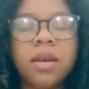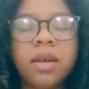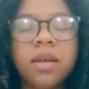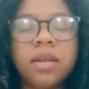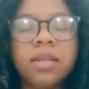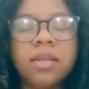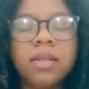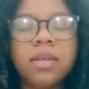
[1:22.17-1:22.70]

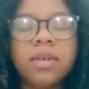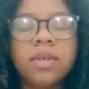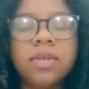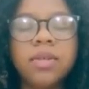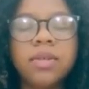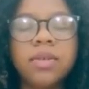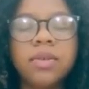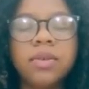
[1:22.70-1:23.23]
Exhale
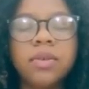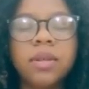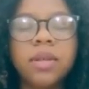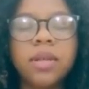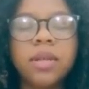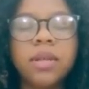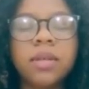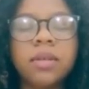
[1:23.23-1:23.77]

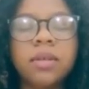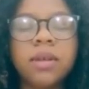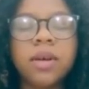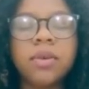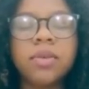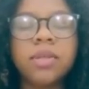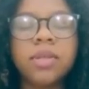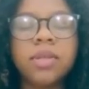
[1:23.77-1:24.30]
slowly and
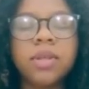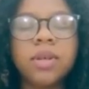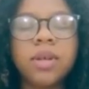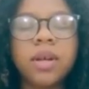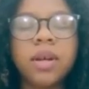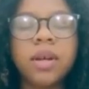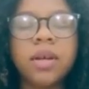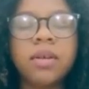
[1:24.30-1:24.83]
count in your
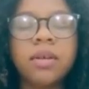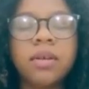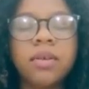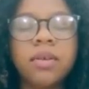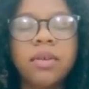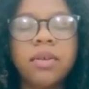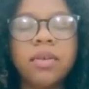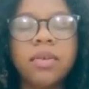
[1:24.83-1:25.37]
head.
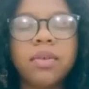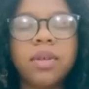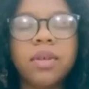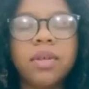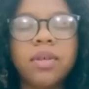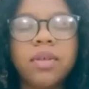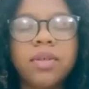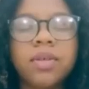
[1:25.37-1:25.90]

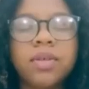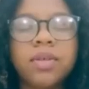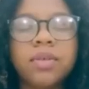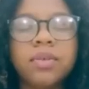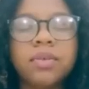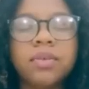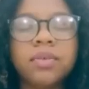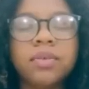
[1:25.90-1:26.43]
Three,
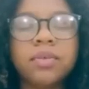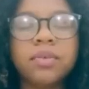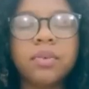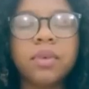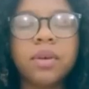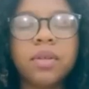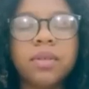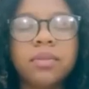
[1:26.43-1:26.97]
two,
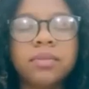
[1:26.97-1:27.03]
one.